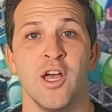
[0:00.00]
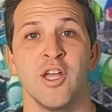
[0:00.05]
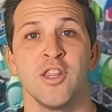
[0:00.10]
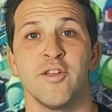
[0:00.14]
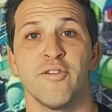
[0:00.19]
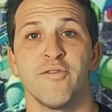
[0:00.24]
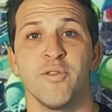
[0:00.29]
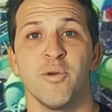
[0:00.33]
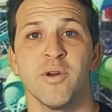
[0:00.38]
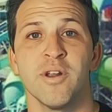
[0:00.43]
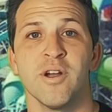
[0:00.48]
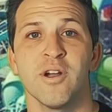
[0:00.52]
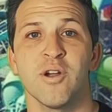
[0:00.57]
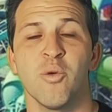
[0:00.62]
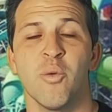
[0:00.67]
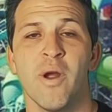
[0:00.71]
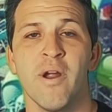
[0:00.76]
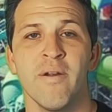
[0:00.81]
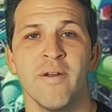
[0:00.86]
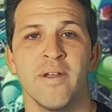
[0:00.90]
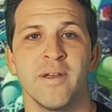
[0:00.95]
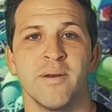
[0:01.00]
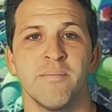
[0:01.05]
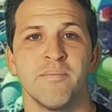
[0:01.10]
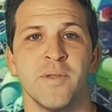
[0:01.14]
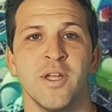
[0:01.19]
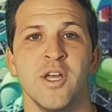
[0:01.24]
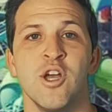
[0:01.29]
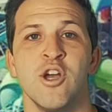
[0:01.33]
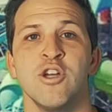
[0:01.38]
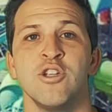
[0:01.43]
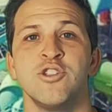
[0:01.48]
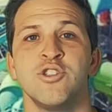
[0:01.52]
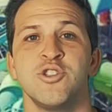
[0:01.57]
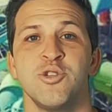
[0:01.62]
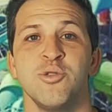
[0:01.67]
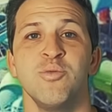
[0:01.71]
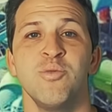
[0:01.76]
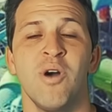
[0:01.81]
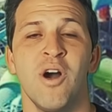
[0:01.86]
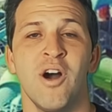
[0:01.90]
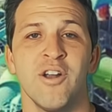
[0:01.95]
The Florida Aquarium,
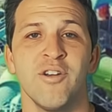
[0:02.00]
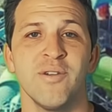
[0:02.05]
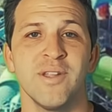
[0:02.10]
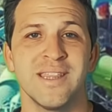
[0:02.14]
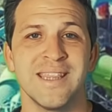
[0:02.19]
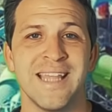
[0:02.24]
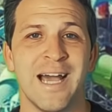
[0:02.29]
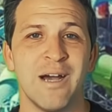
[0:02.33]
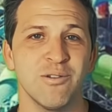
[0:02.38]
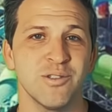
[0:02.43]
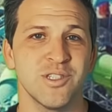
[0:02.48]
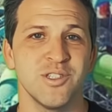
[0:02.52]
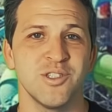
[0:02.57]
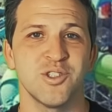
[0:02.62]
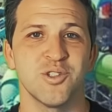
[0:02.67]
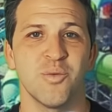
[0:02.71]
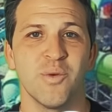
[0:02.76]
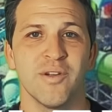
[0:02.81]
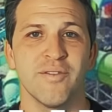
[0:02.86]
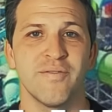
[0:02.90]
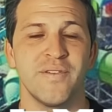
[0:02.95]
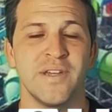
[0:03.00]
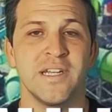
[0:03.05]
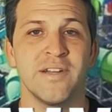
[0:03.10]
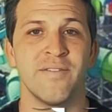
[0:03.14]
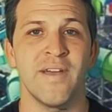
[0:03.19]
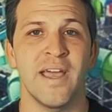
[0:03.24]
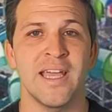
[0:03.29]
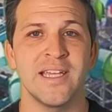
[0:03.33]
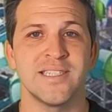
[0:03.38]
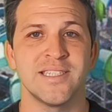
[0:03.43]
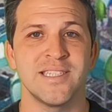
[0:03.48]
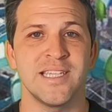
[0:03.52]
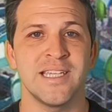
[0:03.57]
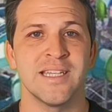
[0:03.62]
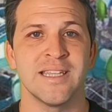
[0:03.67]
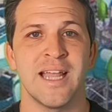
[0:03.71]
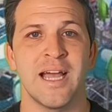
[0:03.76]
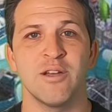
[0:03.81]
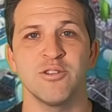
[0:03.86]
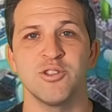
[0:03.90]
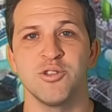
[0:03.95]
200,000 square feet of AC
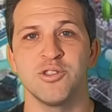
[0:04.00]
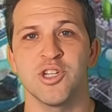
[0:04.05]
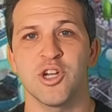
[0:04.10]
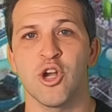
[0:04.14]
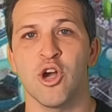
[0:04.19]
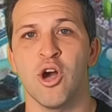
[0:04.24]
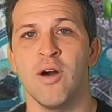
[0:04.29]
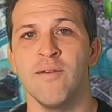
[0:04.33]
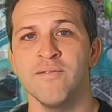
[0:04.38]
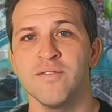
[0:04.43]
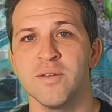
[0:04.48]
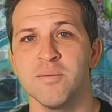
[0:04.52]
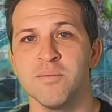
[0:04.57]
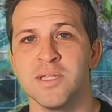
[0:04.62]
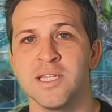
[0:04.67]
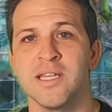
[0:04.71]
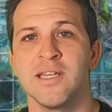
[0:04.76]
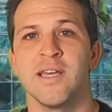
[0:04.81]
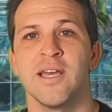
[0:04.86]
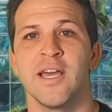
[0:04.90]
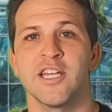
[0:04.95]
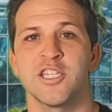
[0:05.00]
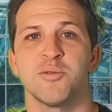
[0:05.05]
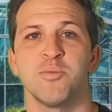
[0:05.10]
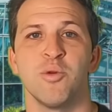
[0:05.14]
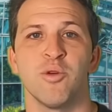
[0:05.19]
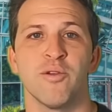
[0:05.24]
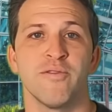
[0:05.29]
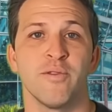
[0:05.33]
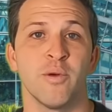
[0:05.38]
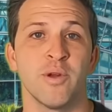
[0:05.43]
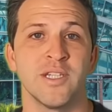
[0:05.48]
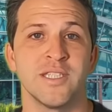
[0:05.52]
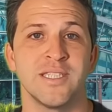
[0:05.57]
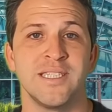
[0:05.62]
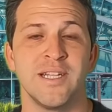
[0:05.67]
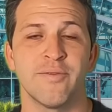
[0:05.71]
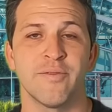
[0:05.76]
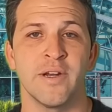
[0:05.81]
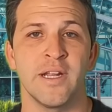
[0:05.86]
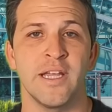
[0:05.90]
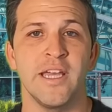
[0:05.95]
allows you to comfortably explore Florida's
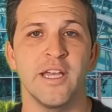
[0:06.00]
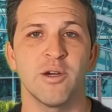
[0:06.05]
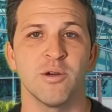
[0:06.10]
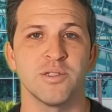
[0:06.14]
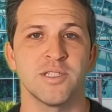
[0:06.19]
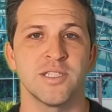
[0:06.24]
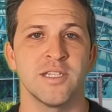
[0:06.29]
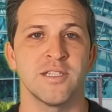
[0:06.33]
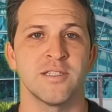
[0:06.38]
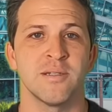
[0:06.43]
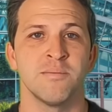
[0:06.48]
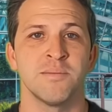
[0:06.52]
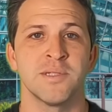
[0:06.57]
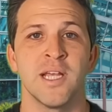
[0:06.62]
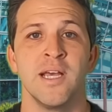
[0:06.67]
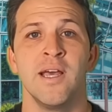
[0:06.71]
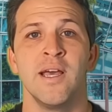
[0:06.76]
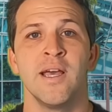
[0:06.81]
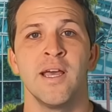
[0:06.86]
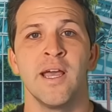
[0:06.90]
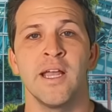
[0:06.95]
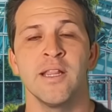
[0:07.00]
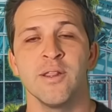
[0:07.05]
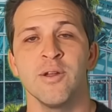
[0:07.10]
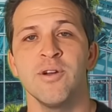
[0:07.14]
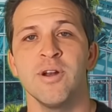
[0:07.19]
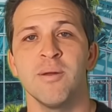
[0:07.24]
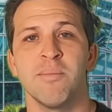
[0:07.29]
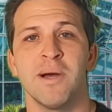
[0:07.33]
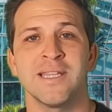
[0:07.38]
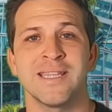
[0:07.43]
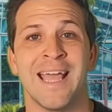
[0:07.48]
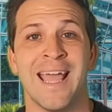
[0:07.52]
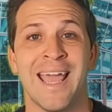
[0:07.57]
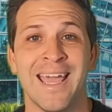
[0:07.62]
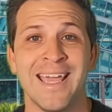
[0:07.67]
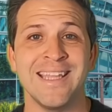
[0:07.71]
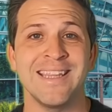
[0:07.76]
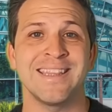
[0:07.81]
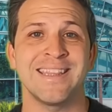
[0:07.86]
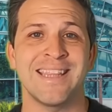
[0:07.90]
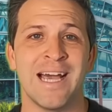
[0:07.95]
different ecosystems and learn about the
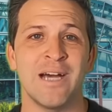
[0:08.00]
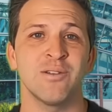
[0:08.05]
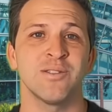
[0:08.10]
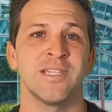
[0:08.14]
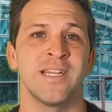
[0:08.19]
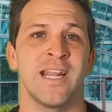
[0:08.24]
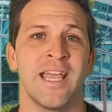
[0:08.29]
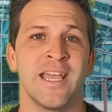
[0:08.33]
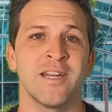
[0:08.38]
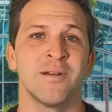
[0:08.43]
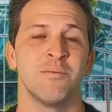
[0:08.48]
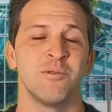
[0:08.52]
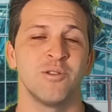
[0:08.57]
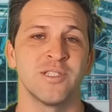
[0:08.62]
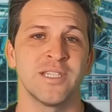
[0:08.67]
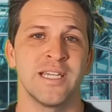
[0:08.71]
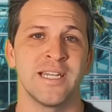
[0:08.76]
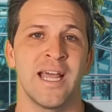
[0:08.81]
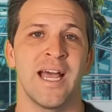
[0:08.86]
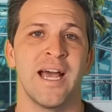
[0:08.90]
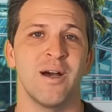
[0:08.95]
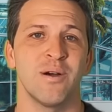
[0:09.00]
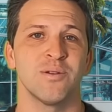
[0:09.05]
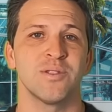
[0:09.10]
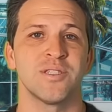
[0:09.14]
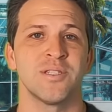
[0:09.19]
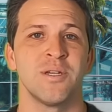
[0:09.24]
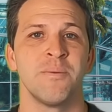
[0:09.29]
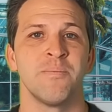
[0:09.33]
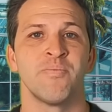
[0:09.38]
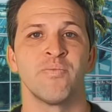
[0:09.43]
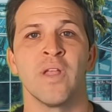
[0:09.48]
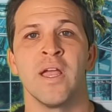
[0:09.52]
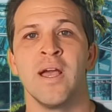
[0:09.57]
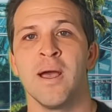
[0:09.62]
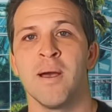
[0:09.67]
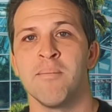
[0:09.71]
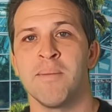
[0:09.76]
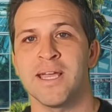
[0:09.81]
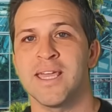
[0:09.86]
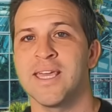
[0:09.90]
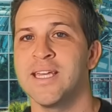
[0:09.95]
8,000 animals in-house.
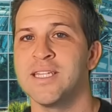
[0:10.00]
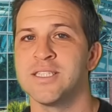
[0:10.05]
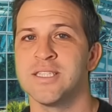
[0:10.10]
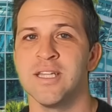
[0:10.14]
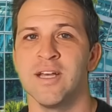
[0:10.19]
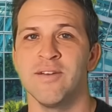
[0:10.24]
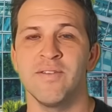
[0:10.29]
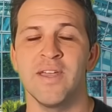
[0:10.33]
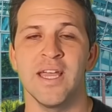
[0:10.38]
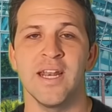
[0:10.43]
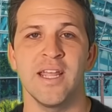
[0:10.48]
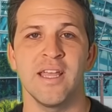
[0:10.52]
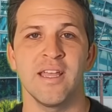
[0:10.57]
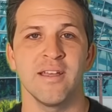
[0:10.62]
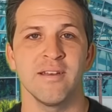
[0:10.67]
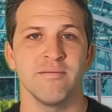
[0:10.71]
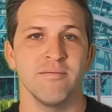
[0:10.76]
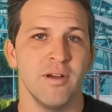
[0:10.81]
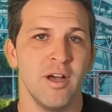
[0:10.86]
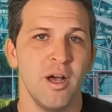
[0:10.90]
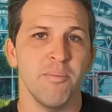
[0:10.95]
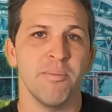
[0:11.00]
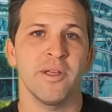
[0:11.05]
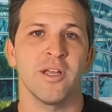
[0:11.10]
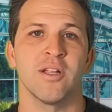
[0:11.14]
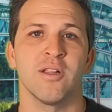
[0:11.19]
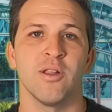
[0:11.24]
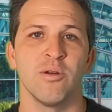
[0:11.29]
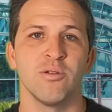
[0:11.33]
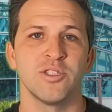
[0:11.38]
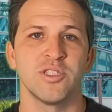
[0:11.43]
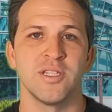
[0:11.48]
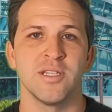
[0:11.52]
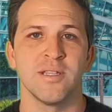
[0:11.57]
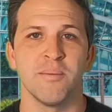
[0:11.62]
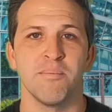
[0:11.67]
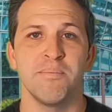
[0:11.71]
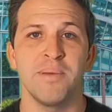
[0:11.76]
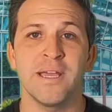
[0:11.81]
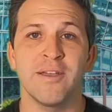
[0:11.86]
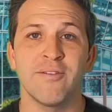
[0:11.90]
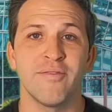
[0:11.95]
My kids love getting up and close to the
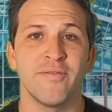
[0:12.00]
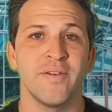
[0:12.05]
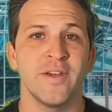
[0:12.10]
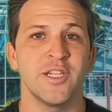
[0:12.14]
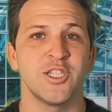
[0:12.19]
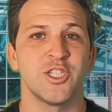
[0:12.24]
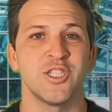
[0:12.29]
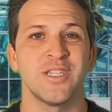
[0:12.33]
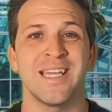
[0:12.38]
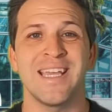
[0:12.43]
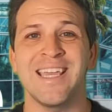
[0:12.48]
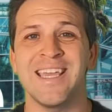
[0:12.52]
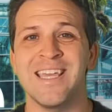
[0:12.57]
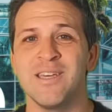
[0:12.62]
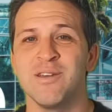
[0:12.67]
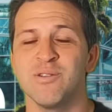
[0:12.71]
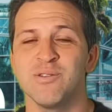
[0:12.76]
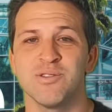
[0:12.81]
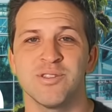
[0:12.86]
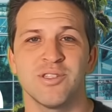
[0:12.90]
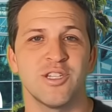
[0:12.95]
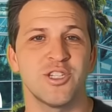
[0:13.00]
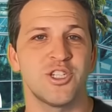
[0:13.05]
big fish, the eels,